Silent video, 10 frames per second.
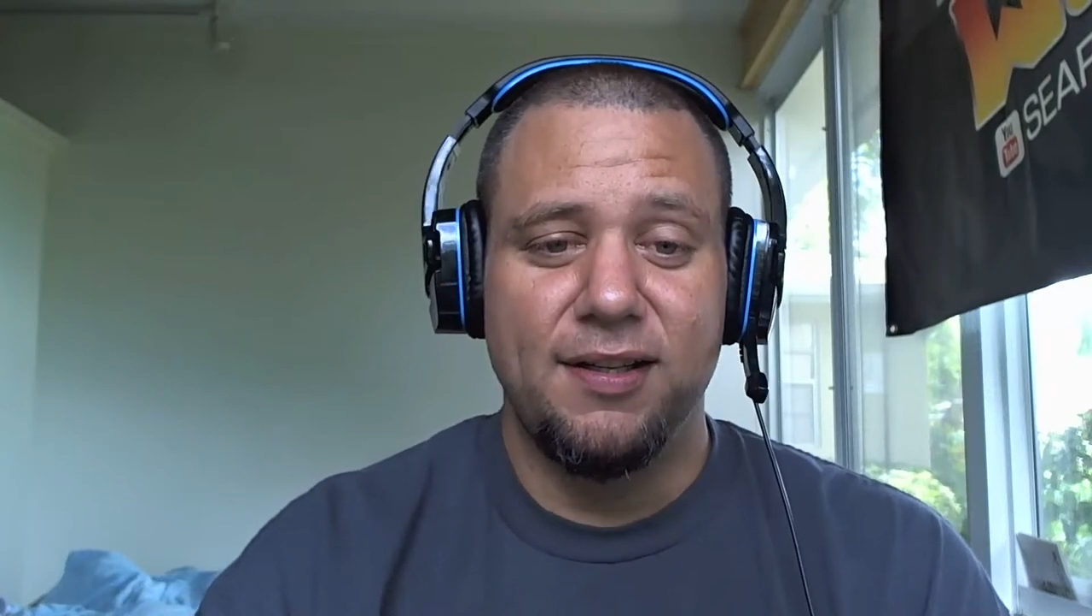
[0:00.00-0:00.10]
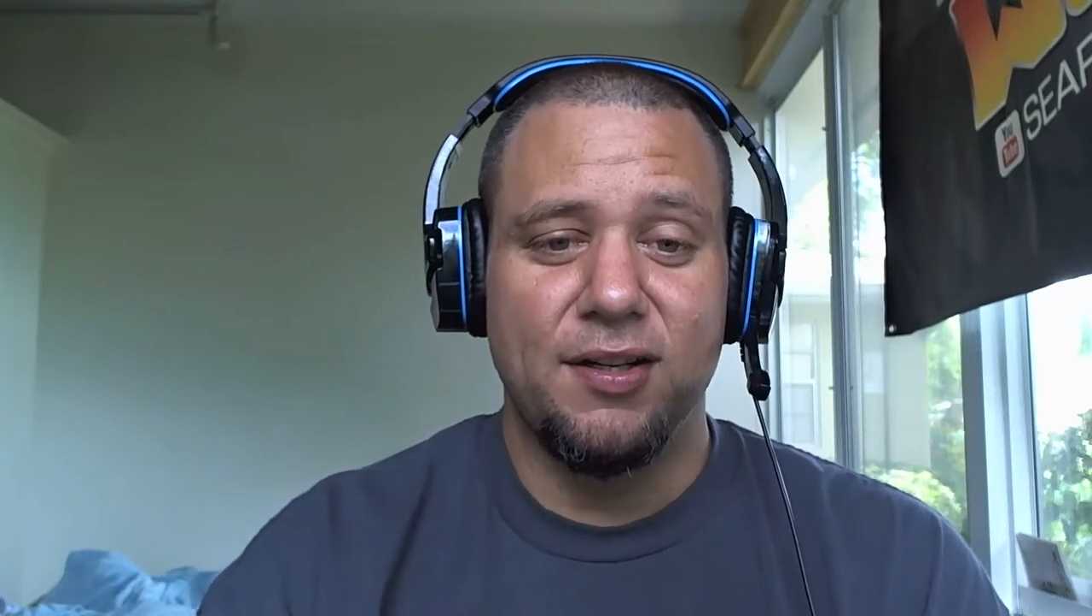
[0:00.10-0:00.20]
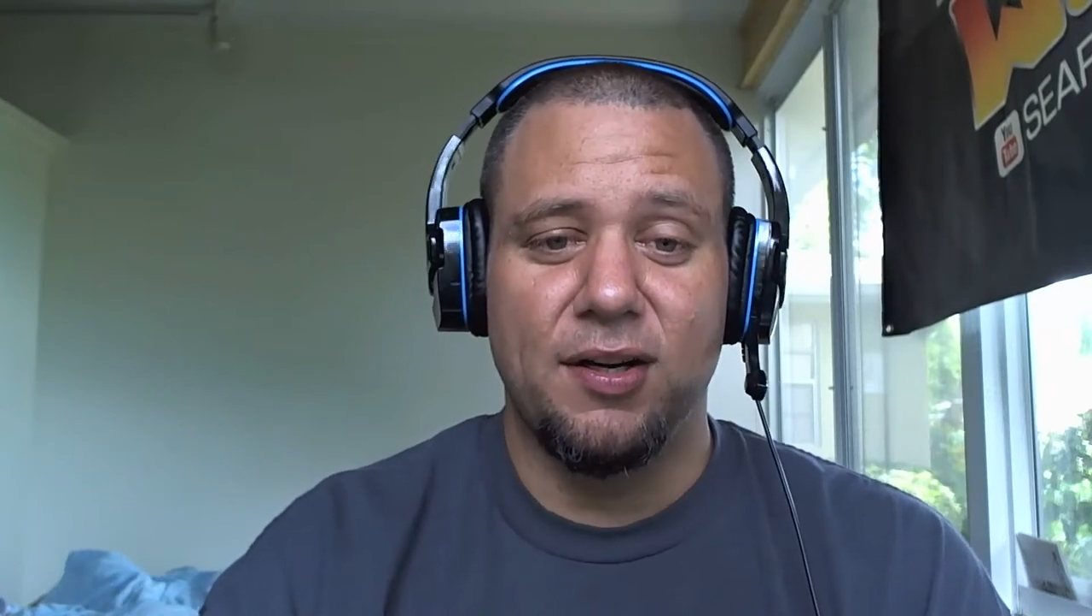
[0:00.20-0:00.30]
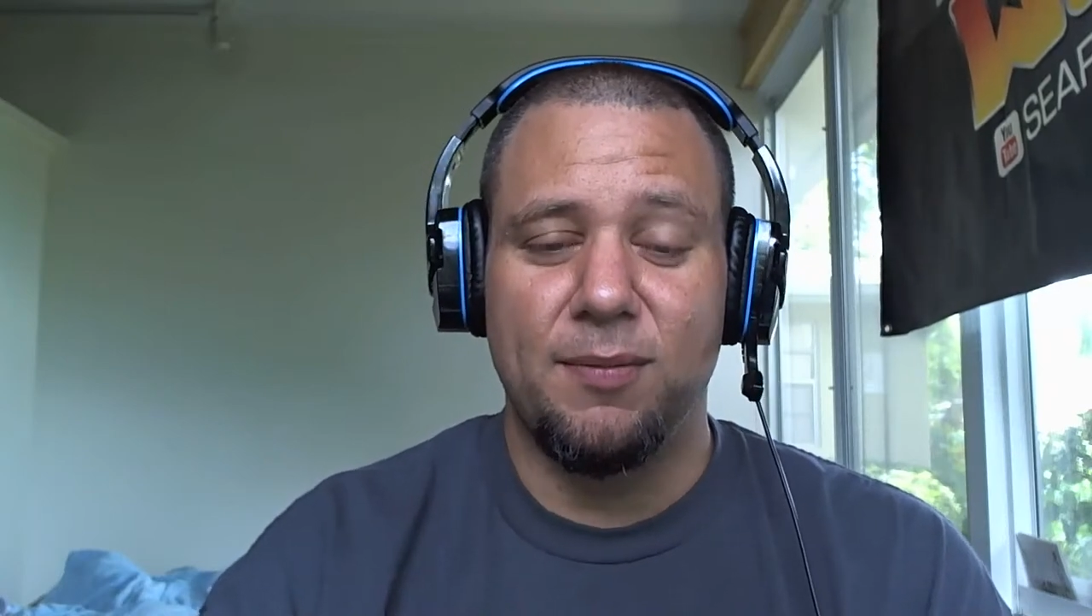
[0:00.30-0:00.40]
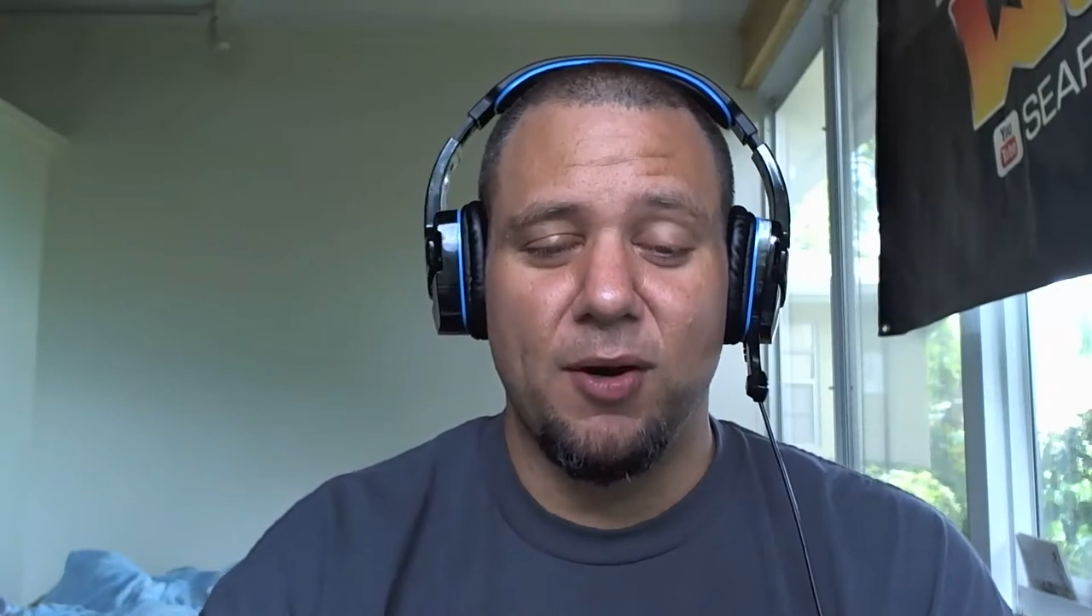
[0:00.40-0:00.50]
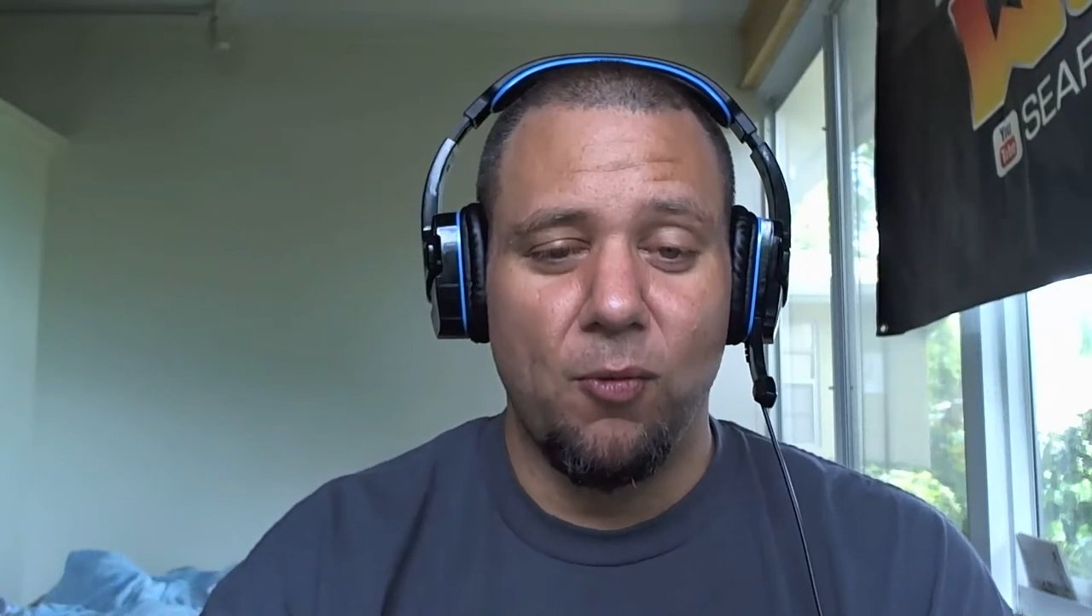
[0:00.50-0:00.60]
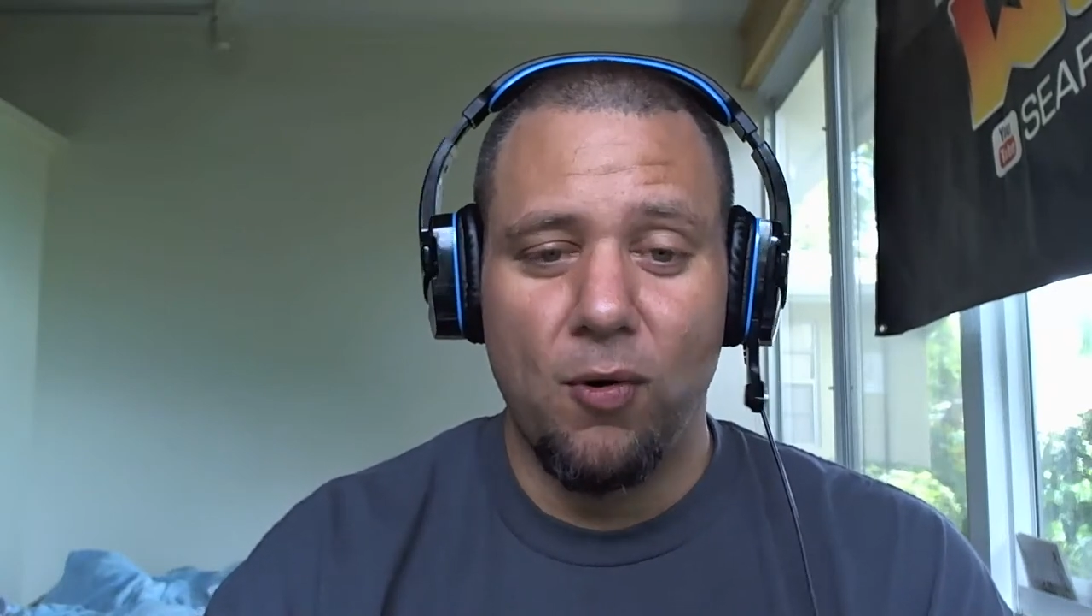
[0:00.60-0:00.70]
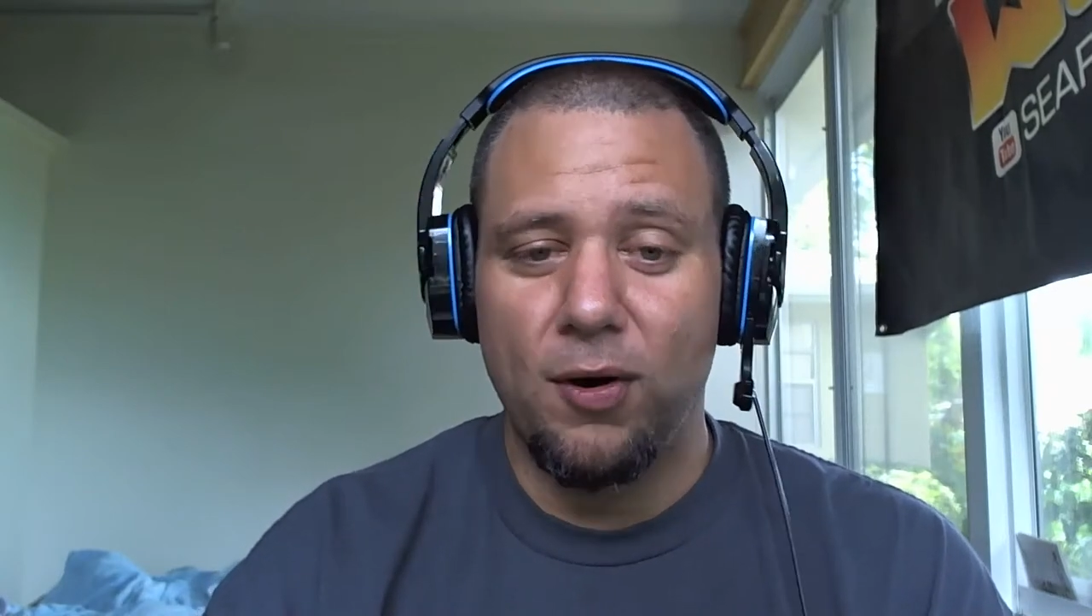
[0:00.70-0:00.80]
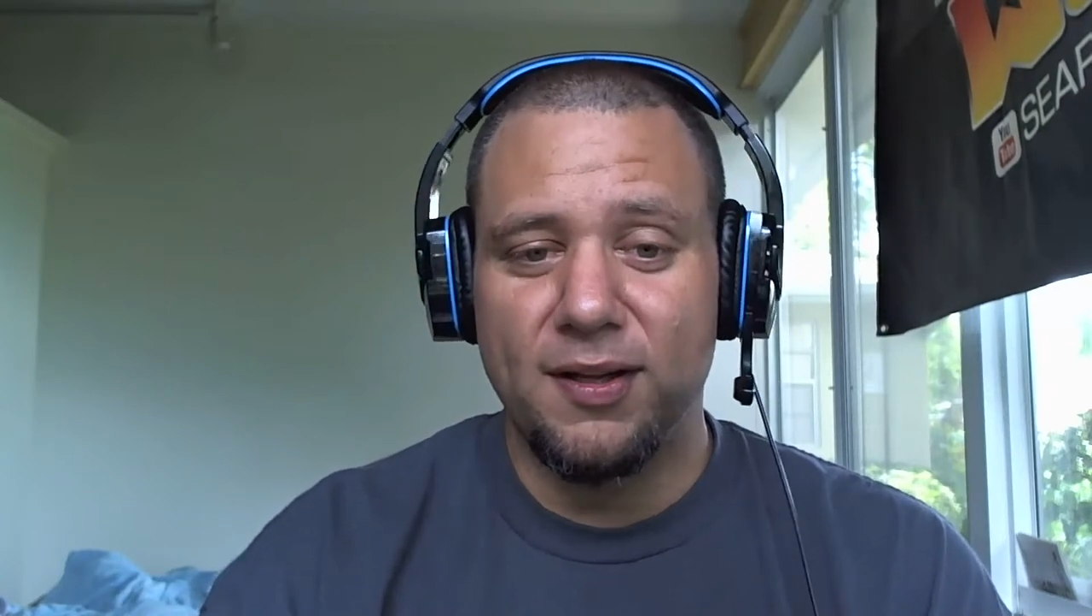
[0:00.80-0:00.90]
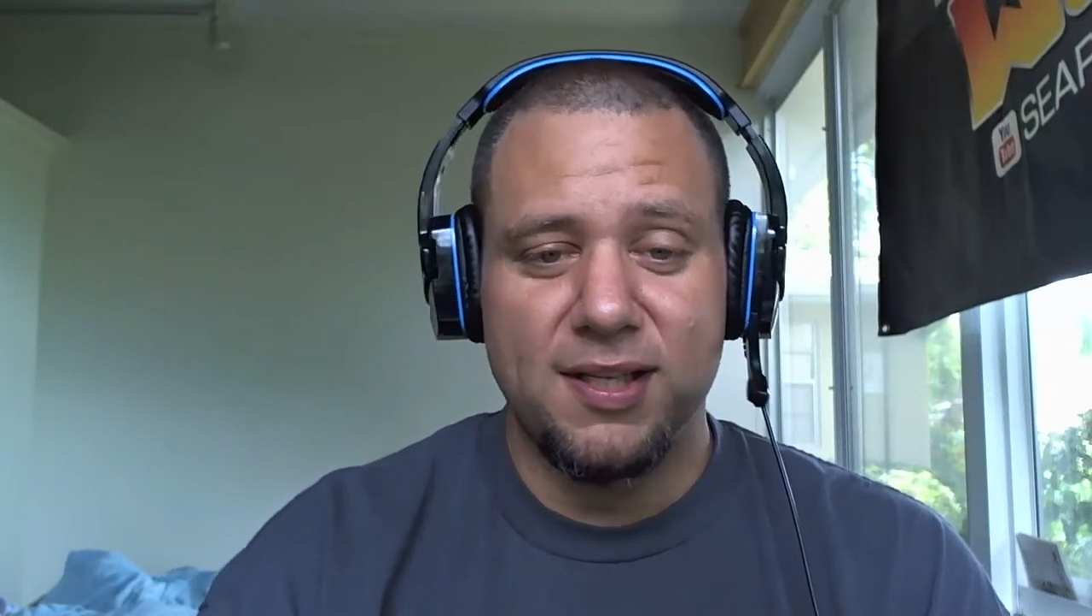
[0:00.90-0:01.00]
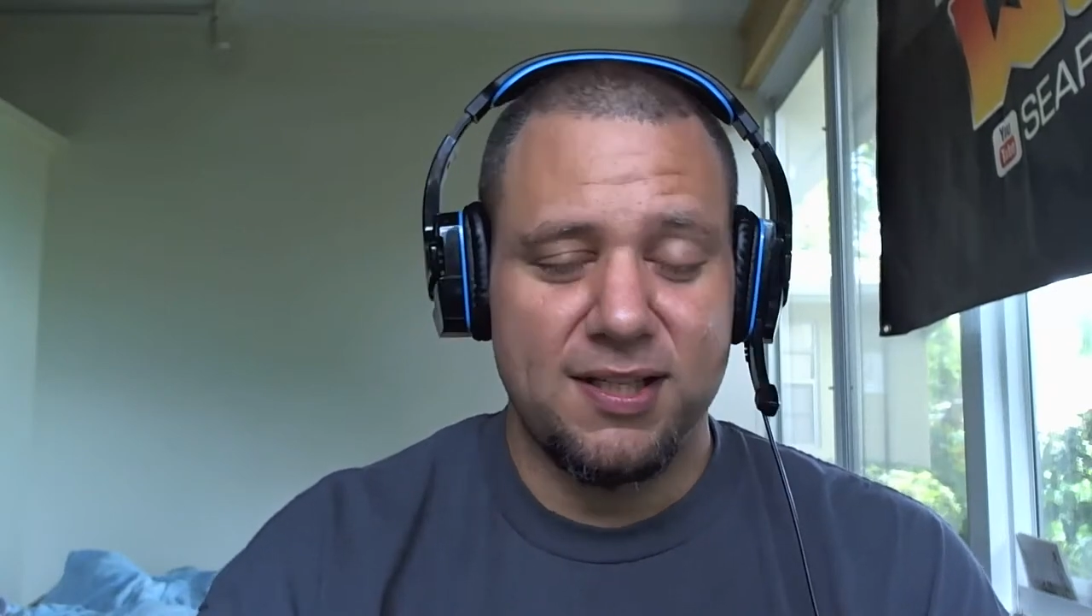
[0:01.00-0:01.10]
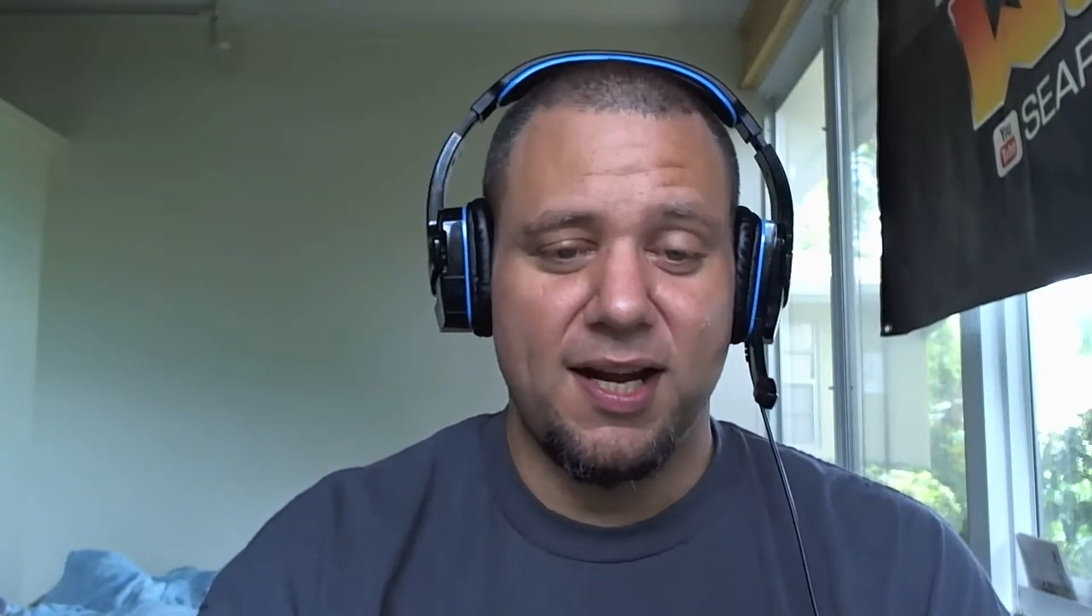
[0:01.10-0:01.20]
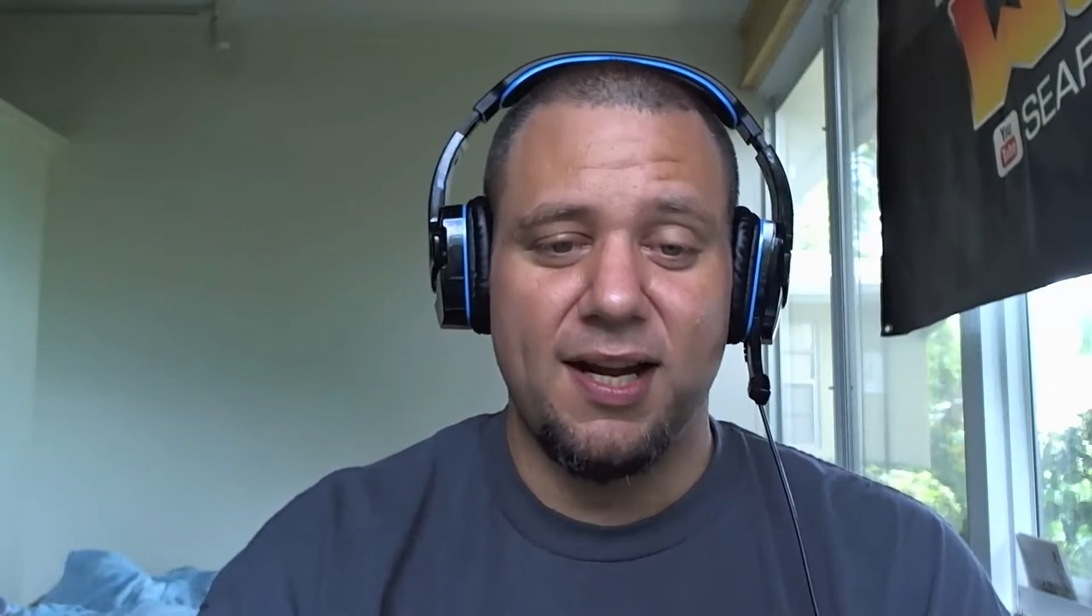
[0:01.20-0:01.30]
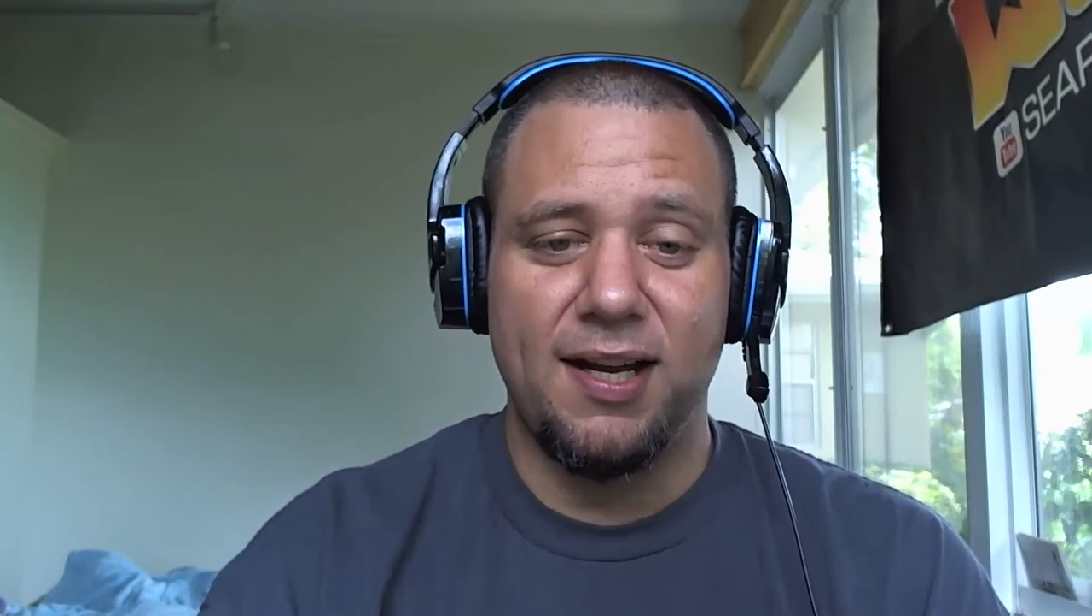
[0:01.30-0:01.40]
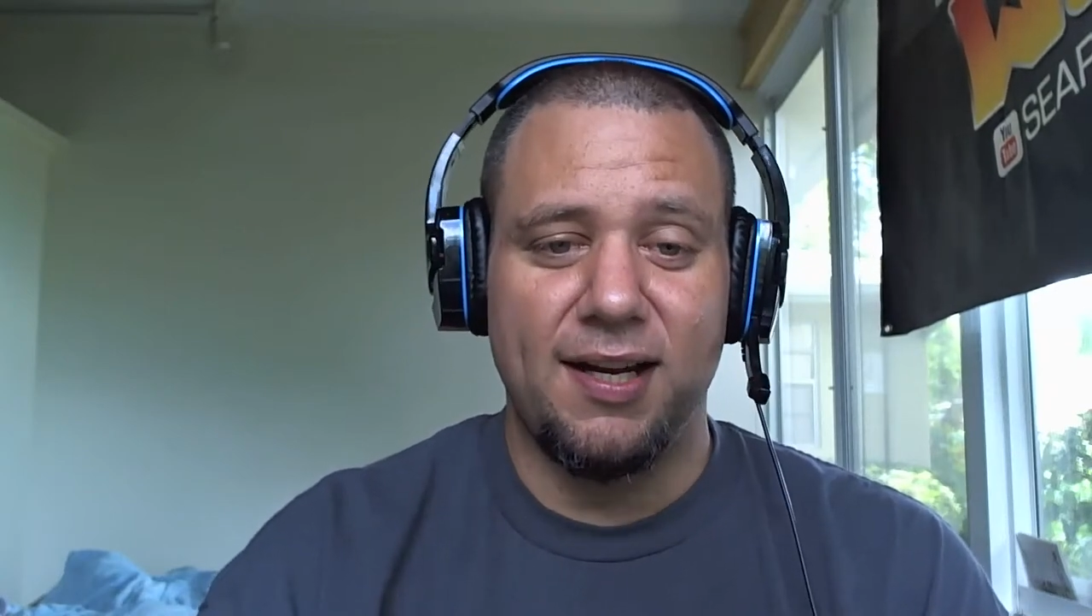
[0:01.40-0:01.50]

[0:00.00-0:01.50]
You're going to be a ward of the state.